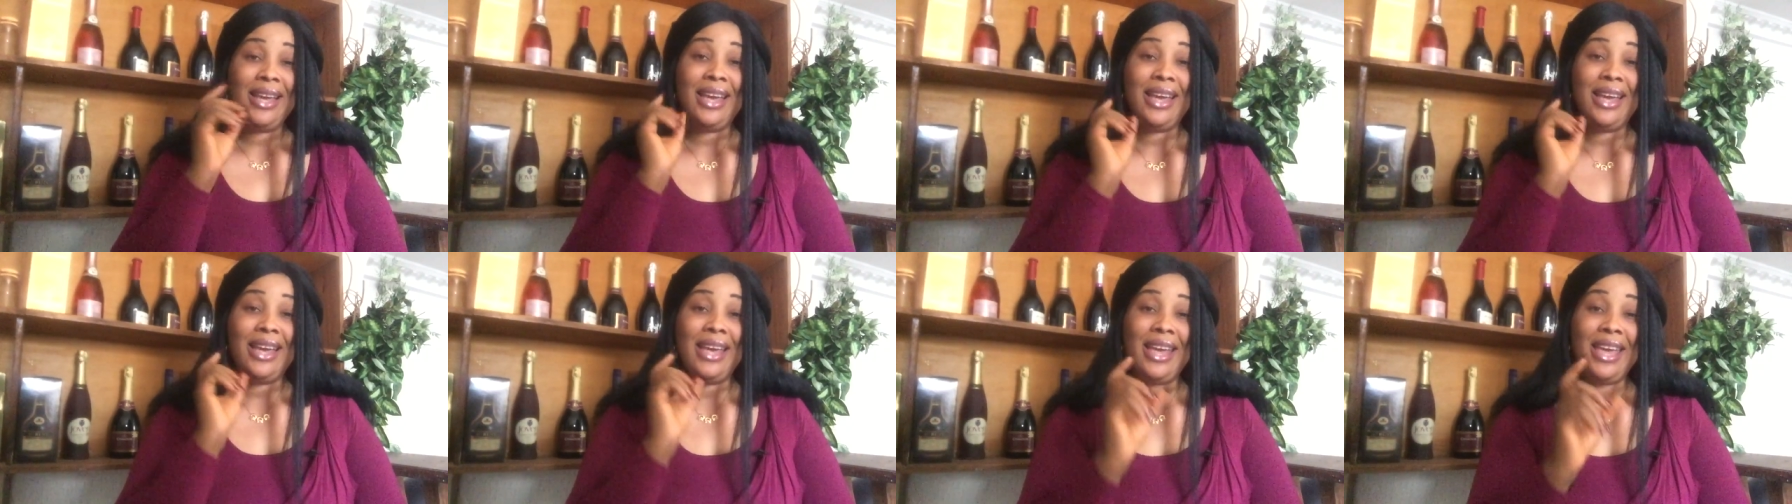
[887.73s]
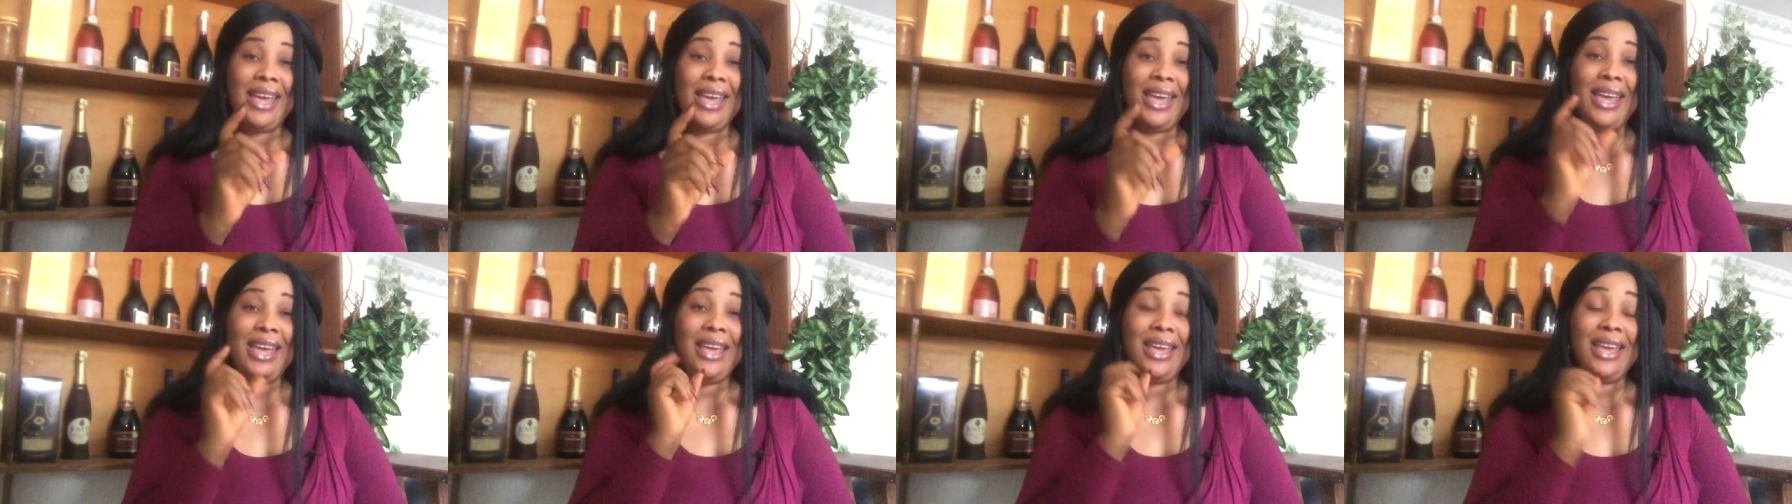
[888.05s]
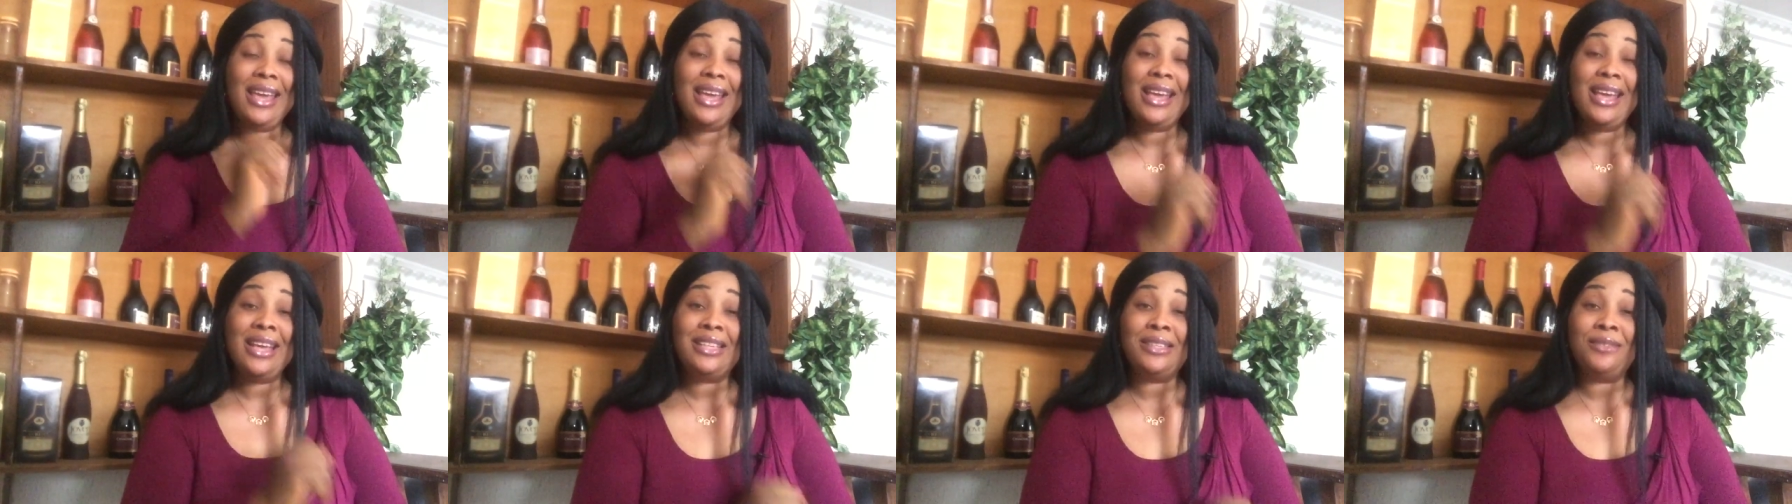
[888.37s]
he
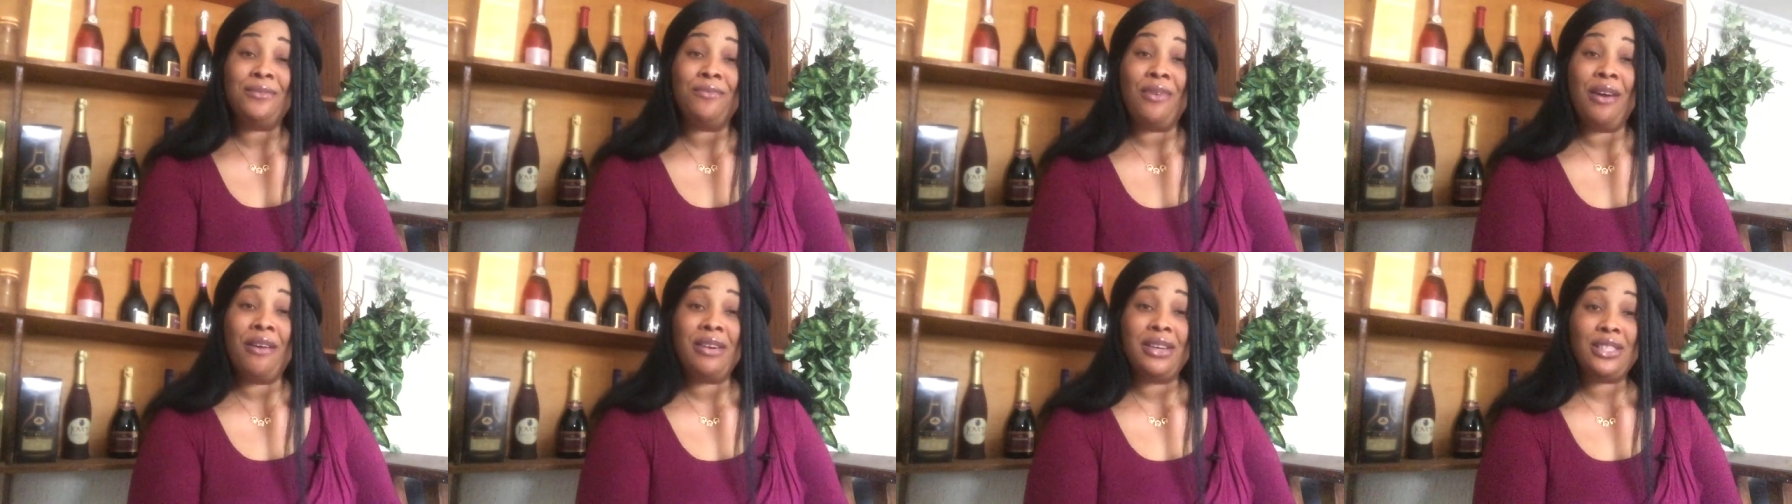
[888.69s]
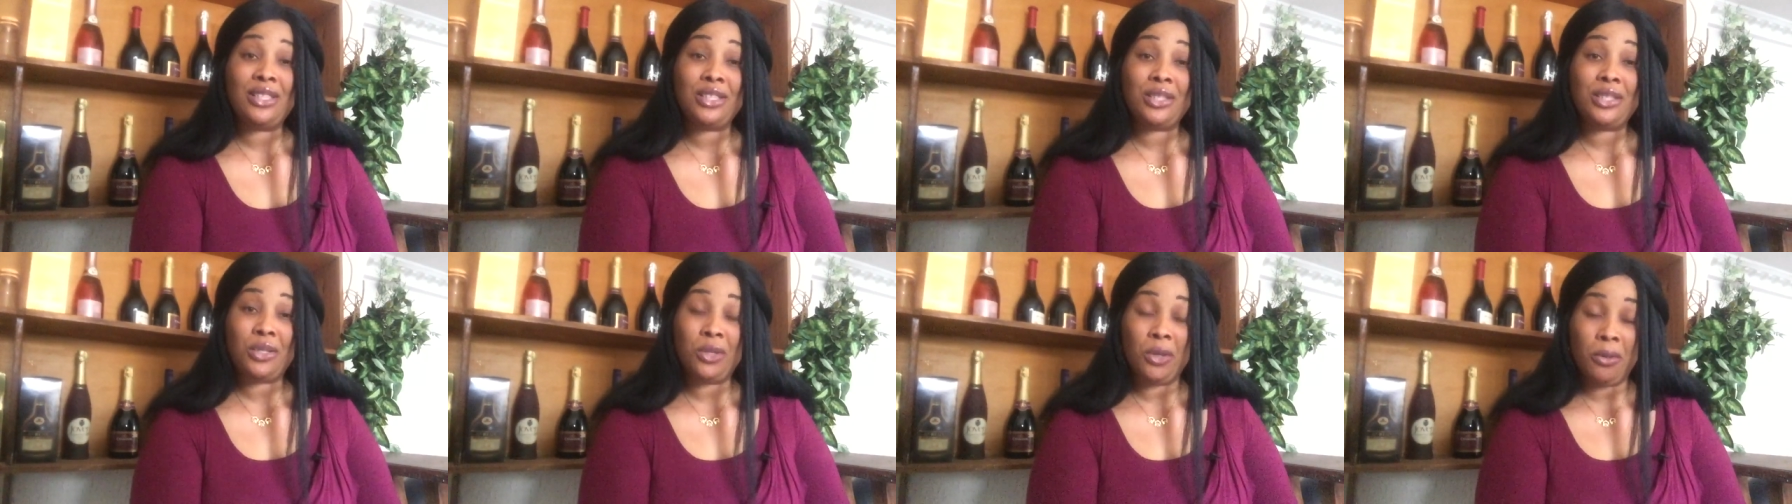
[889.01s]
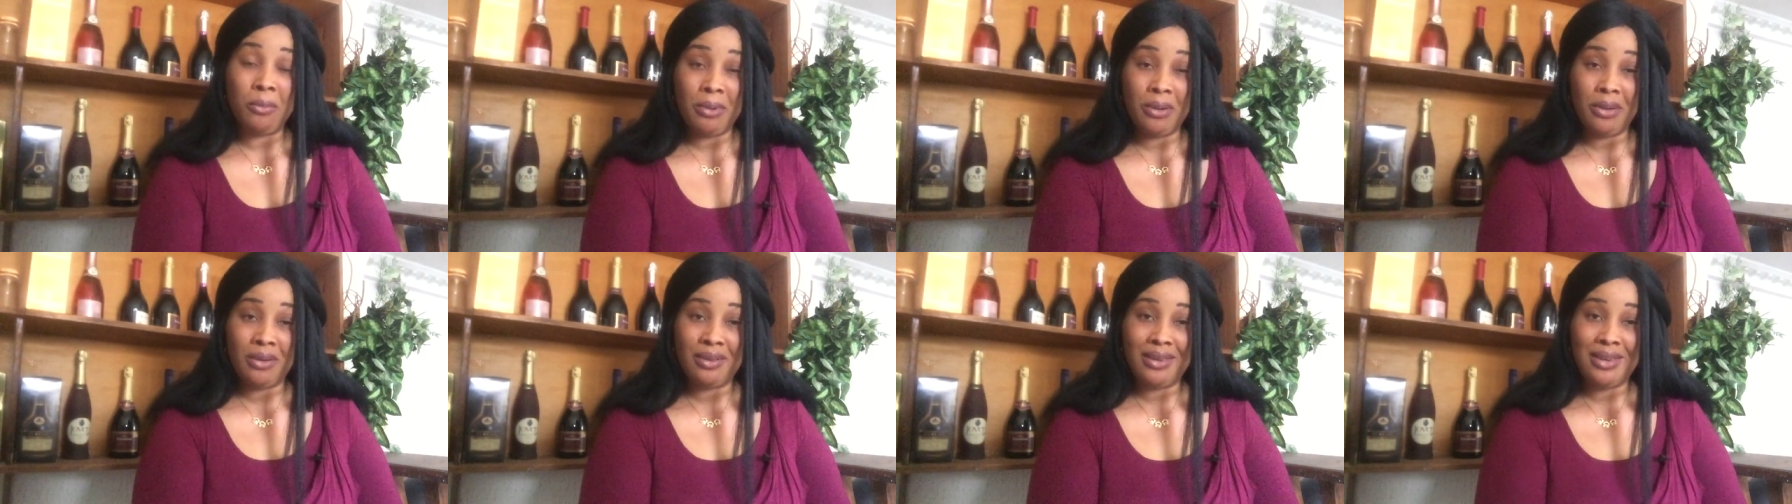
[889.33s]
is very
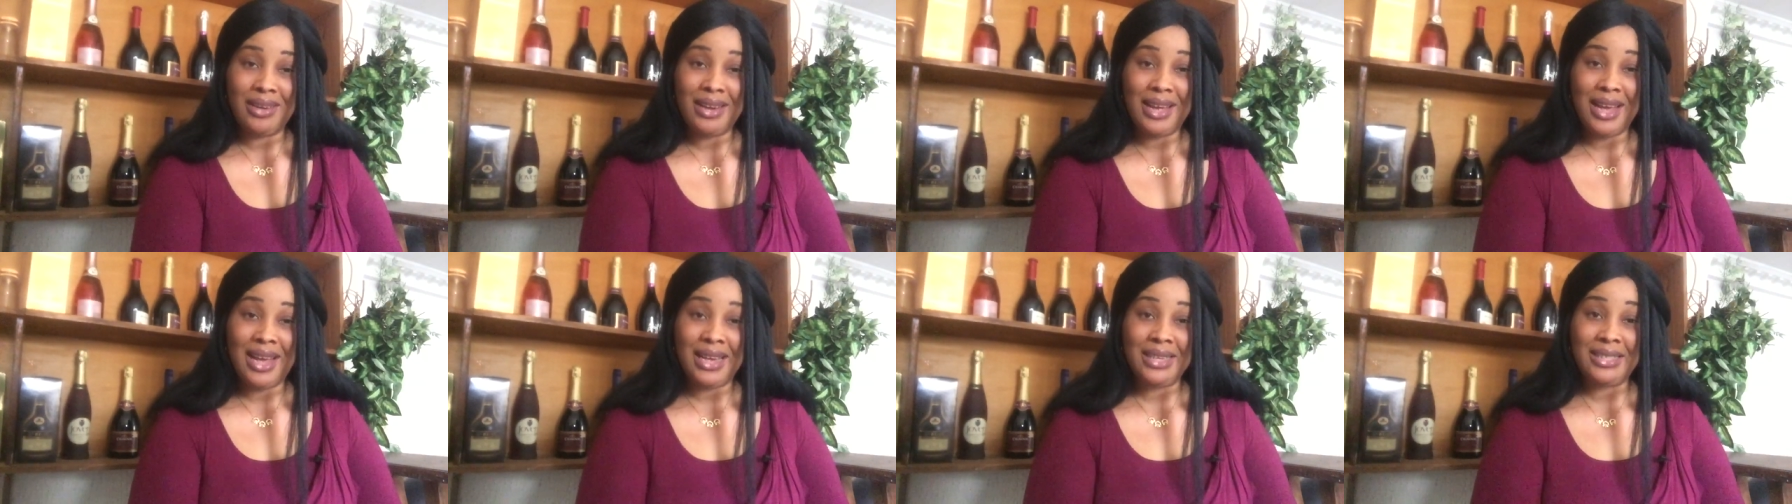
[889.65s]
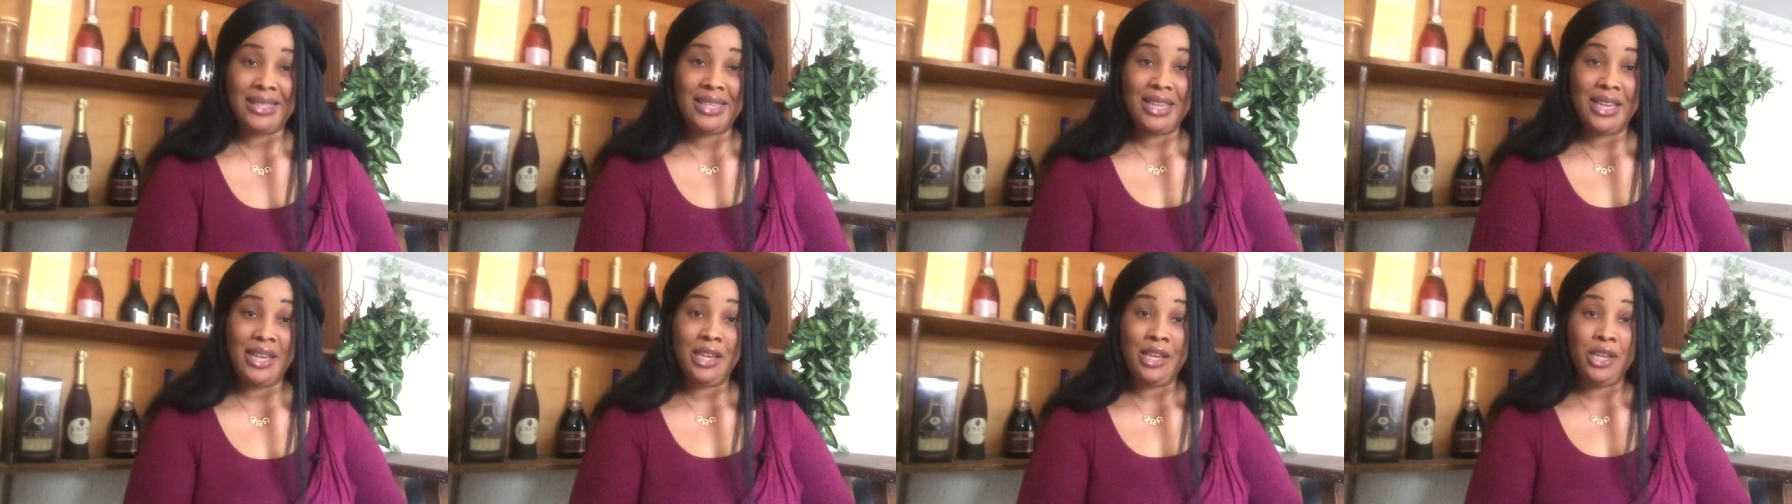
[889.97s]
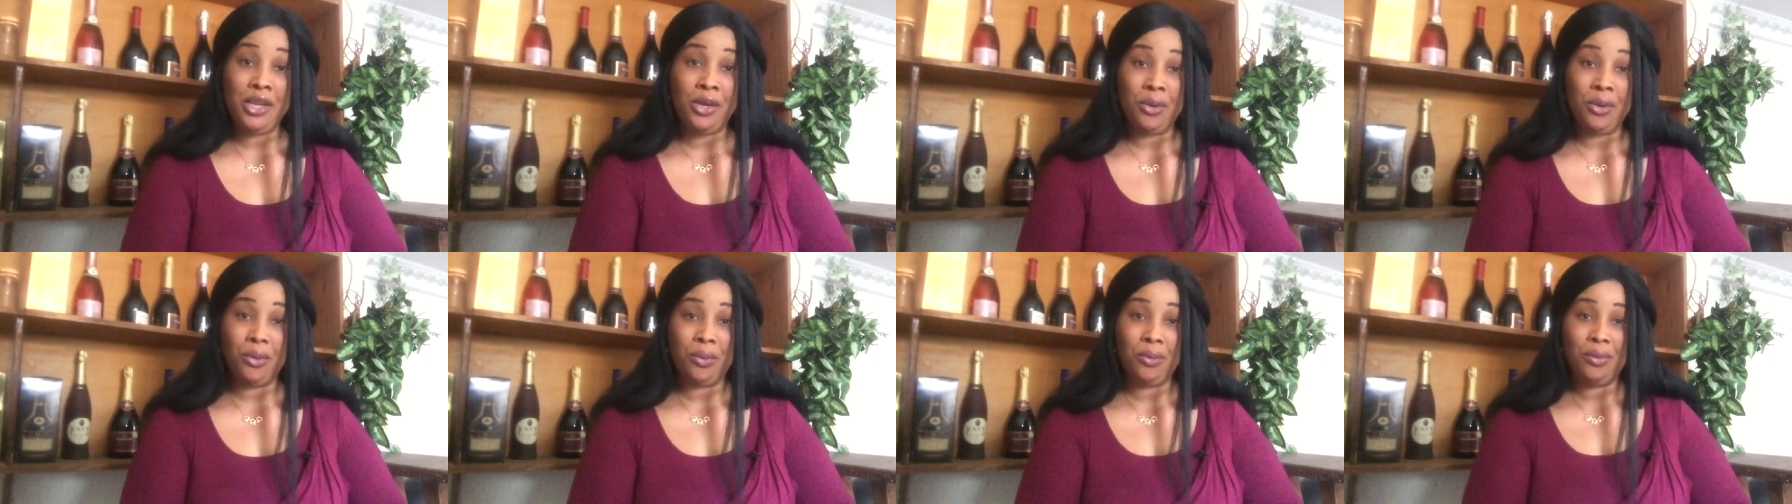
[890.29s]
stubborn as a
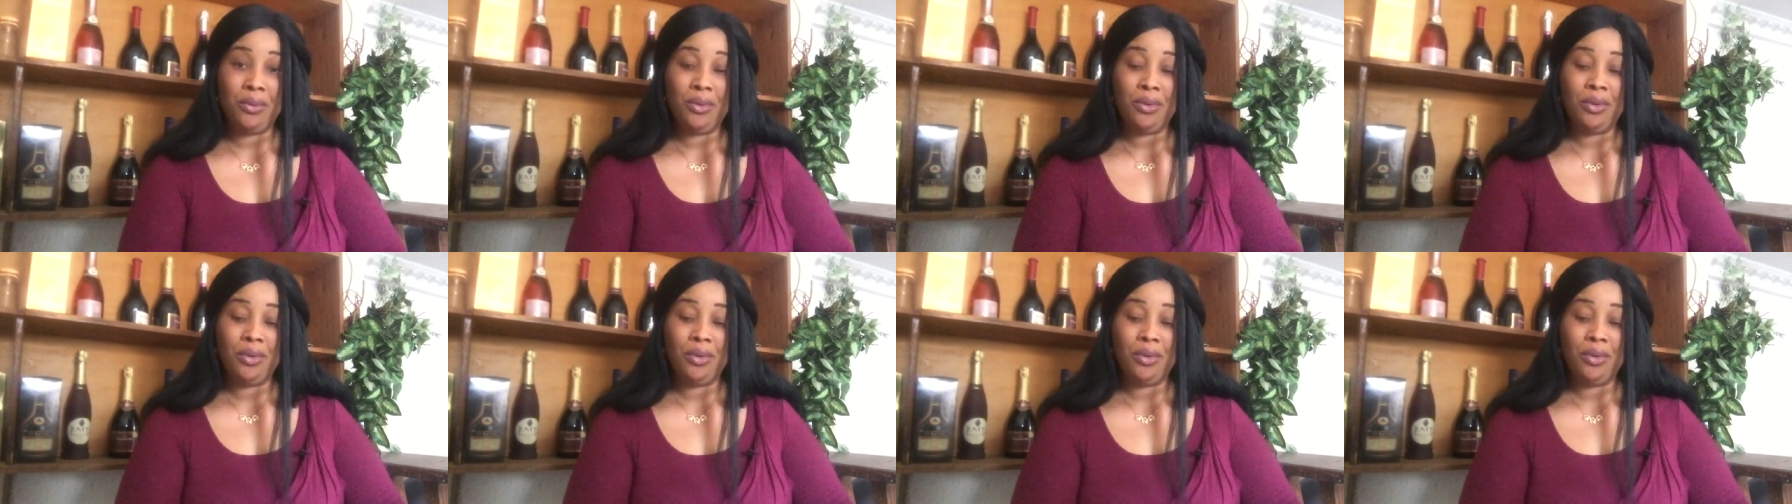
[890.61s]
Leo